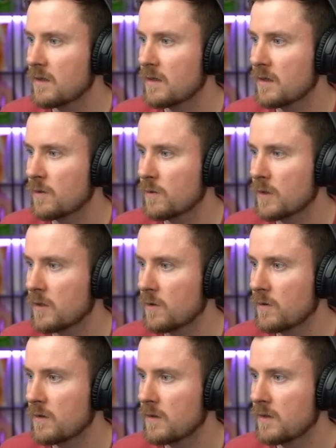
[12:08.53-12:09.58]
Oh
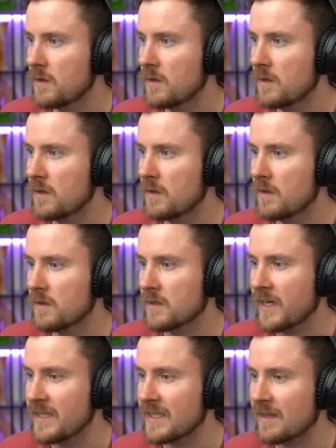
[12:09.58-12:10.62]
no.
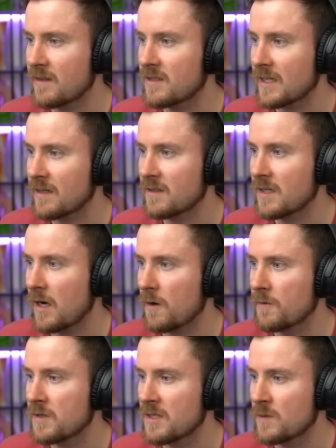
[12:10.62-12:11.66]
Can he get the second
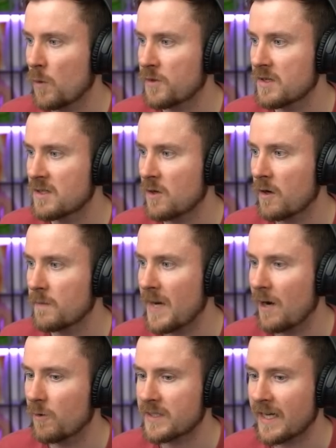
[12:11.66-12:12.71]
star? This is what this is all
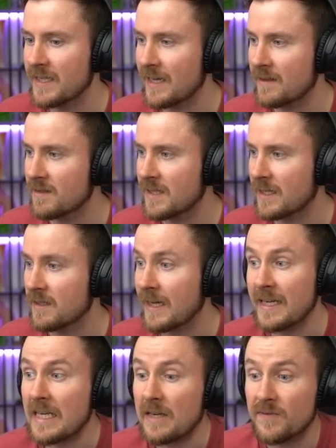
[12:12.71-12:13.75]
about. Can he get the second?
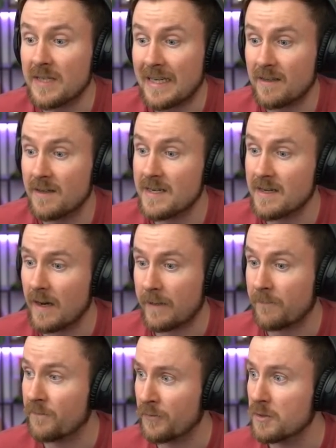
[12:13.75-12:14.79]
Can he even get an
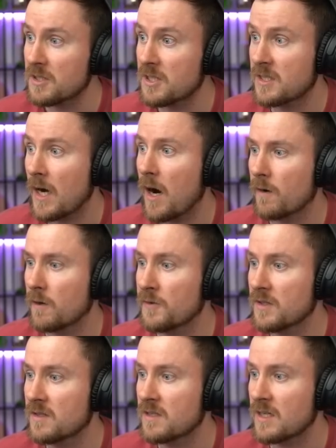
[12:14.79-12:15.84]
like first star on
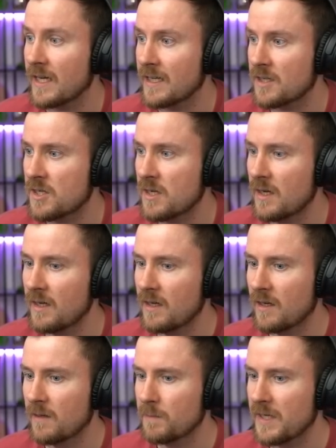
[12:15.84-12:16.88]
this stage?
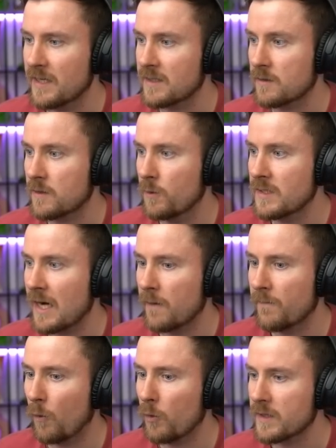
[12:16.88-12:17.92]
Biddings are going
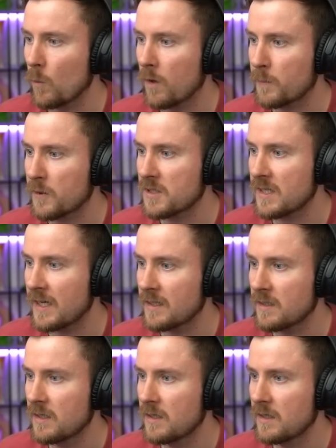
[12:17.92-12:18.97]
down forty-one percent.